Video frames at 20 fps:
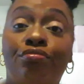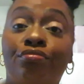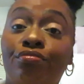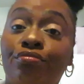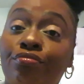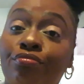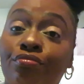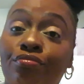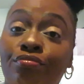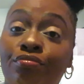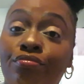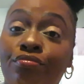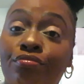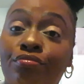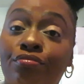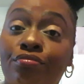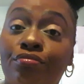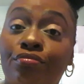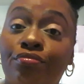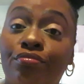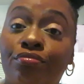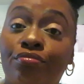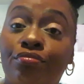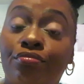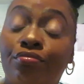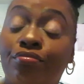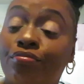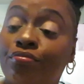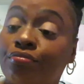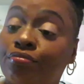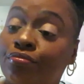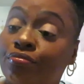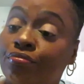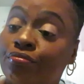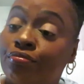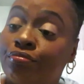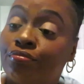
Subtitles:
(no one is talking)